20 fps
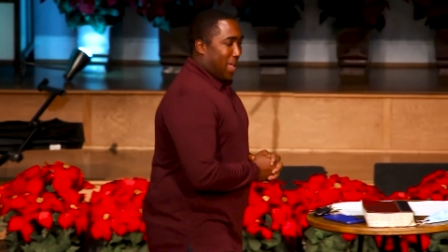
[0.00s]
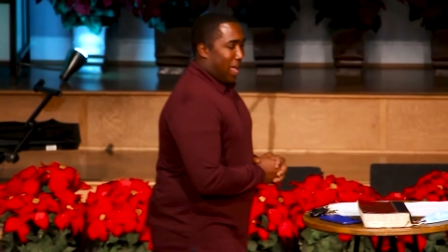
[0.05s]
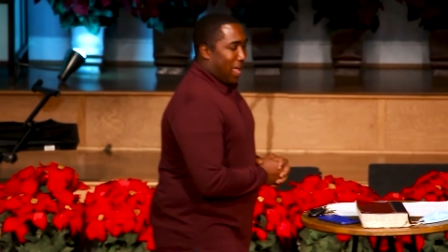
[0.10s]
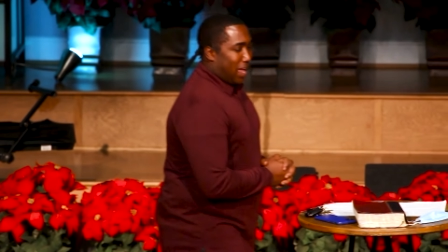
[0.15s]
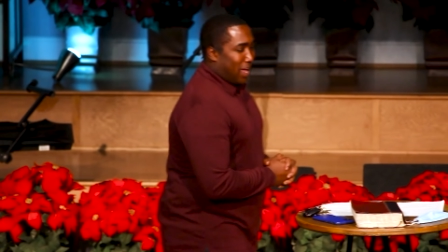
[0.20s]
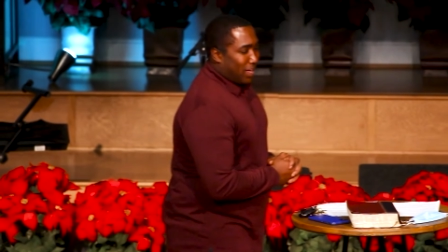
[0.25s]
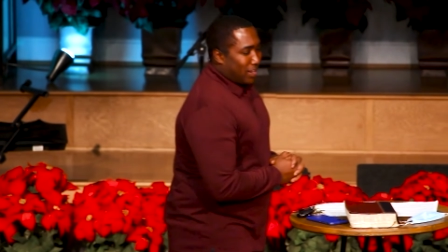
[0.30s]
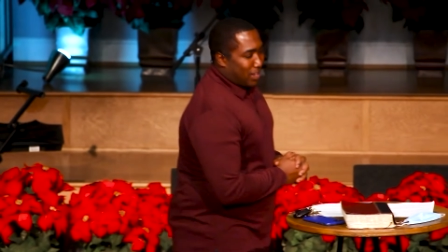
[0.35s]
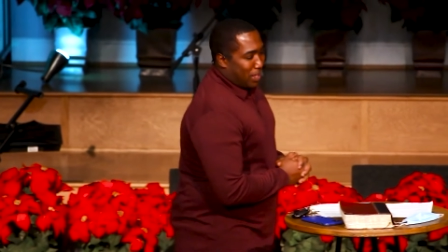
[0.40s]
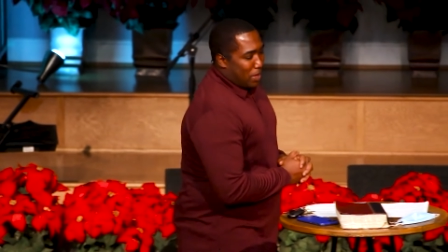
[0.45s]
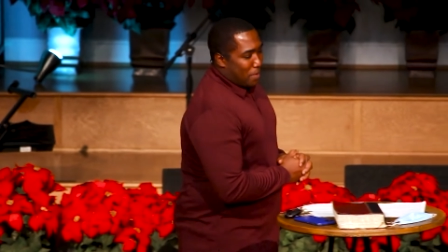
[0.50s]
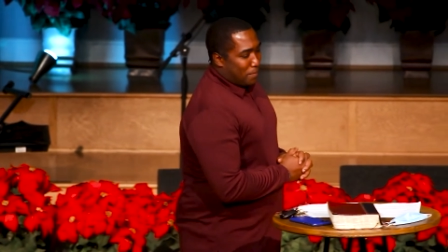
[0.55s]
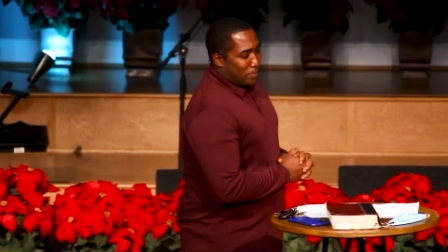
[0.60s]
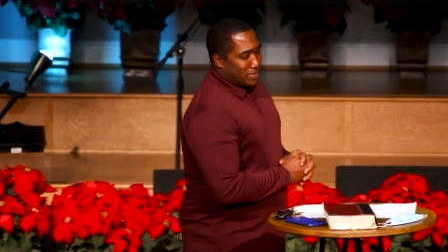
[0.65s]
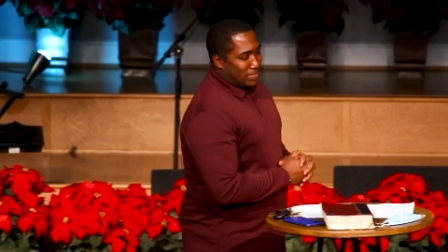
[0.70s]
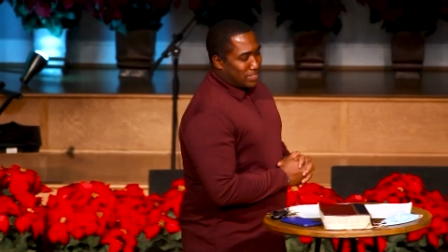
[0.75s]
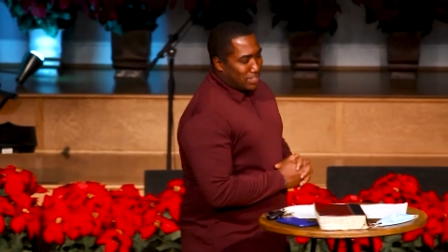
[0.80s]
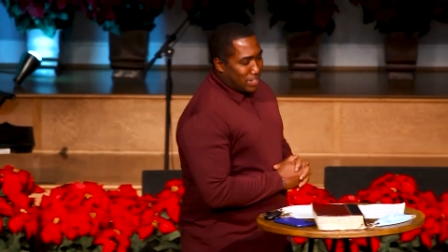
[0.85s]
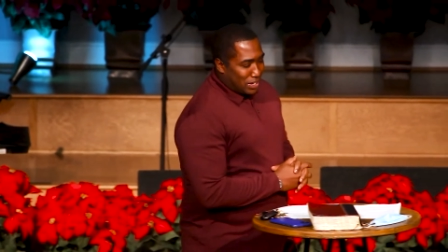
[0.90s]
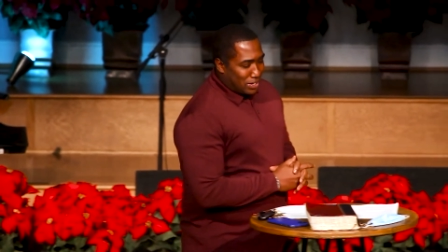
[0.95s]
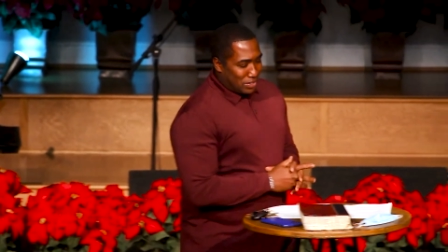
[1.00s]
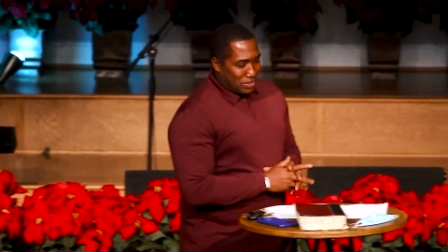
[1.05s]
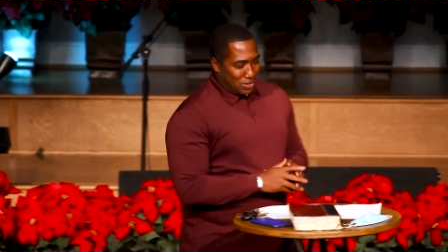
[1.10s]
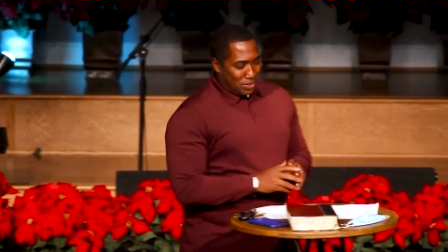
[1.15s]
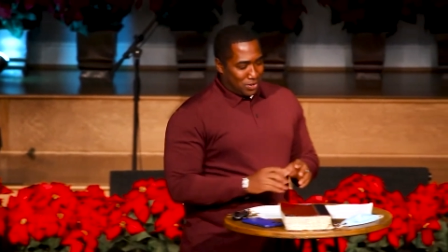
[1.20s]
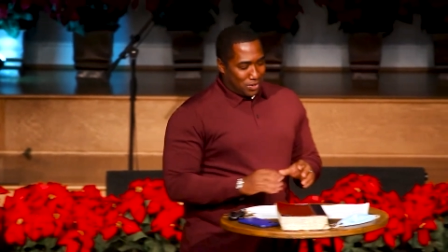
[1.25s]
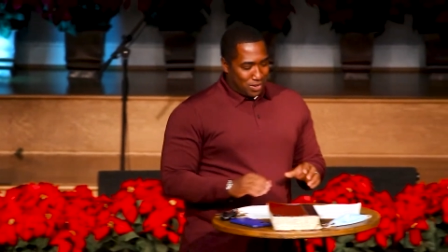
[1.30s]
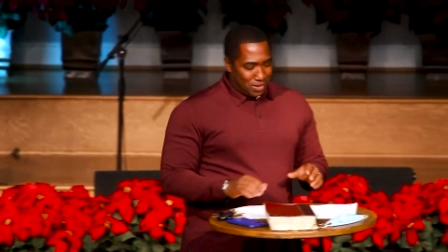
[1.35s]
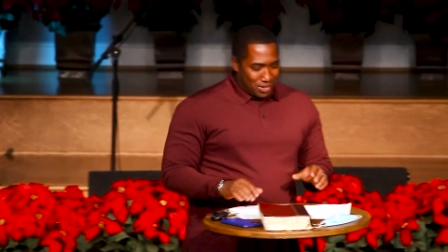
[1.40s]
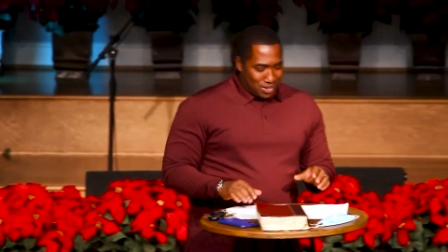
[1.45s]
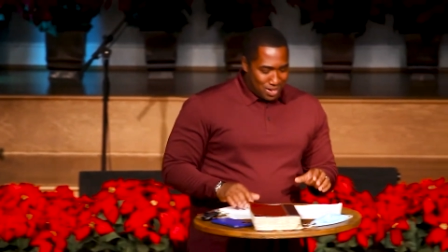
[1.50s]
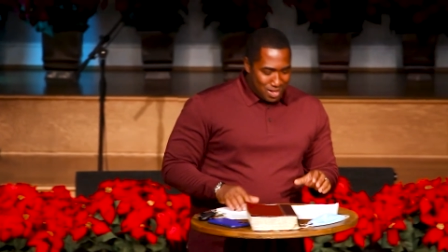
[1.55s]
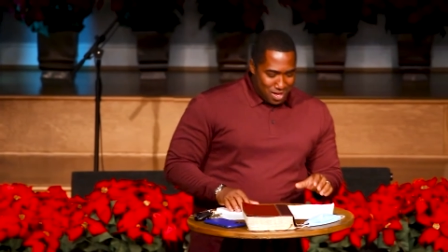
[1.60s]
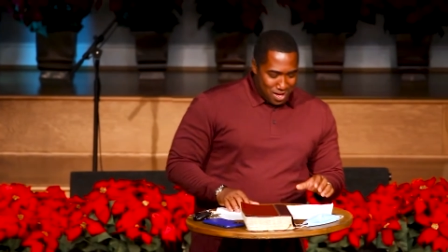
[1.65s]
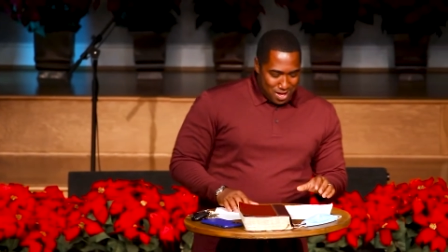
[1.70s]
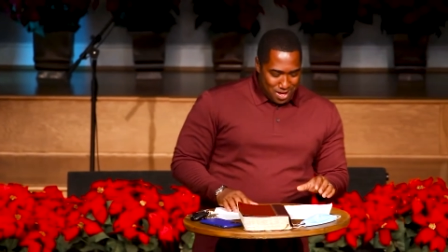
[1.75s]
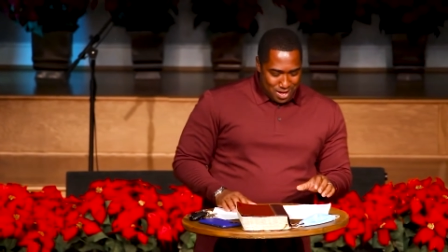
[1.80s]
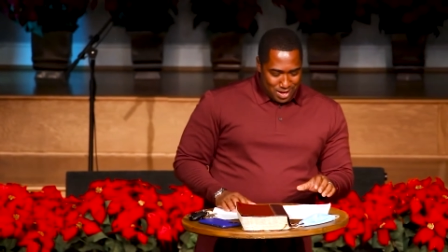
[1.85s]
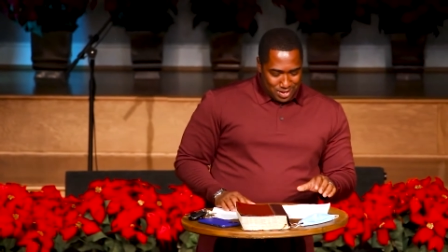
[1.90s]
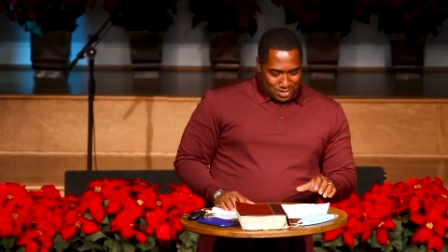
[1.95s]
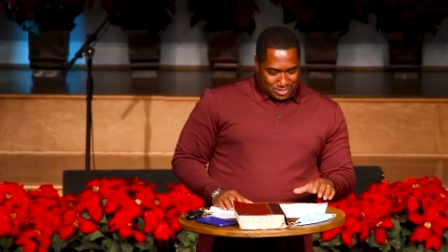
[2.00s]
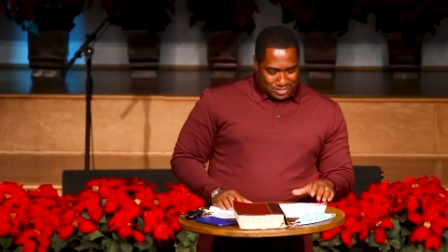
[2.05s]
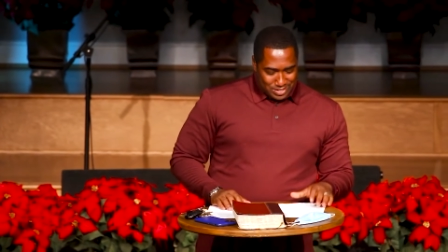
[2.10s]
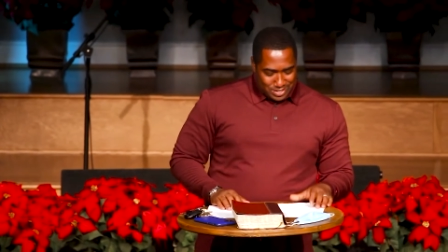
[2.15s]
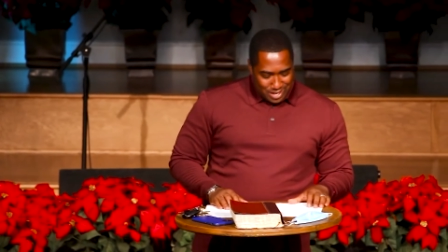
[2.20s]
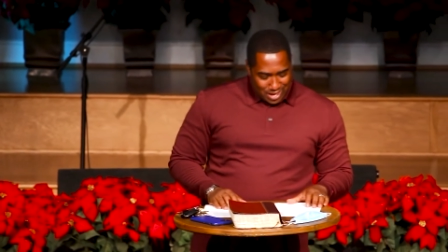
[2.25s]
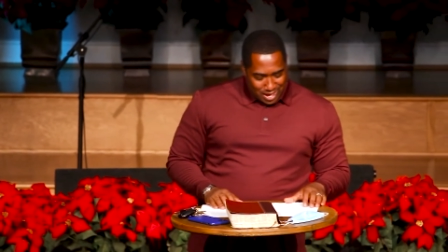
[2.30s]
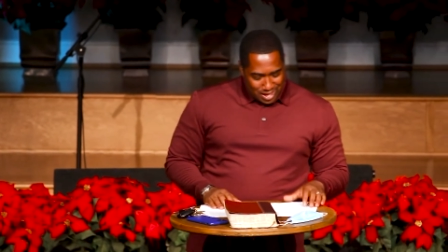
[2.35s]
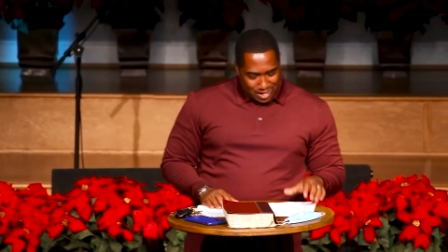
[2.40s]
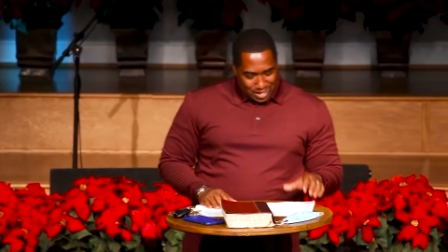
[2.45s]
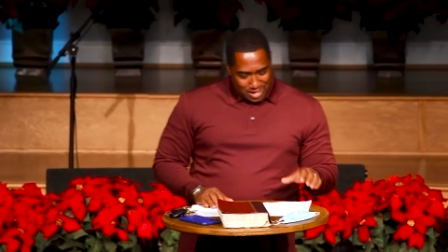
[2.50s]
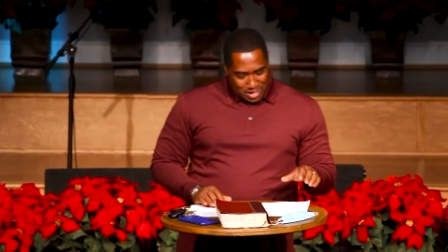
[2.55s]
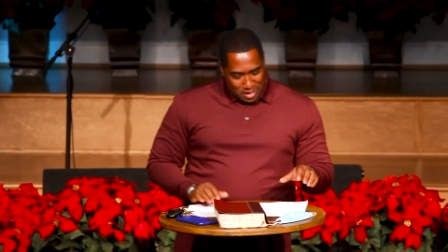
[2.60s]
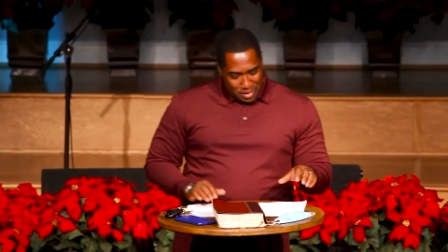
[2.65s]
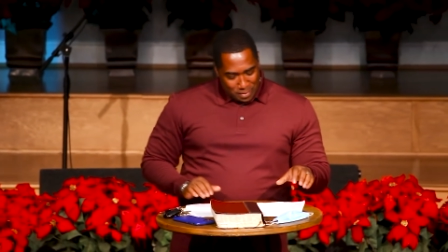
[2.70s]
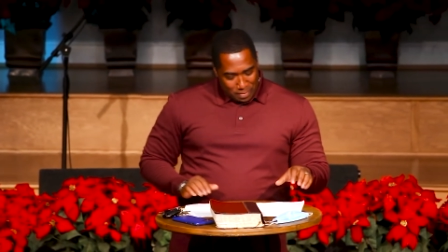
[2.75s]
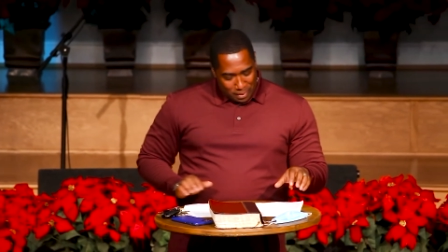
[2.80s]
And in particular, uh, today,